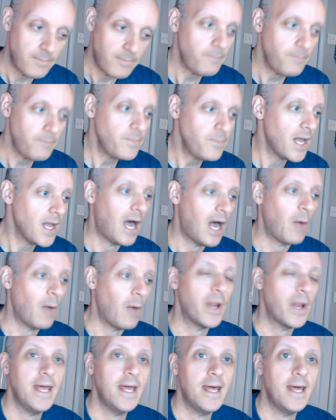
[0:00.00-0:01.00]
I
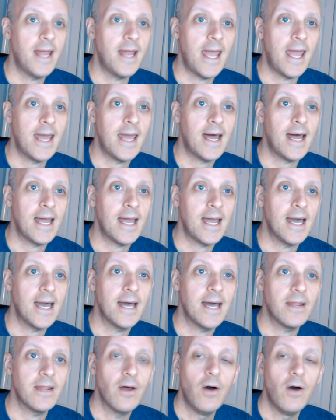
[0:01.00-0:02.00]
went ahead and I got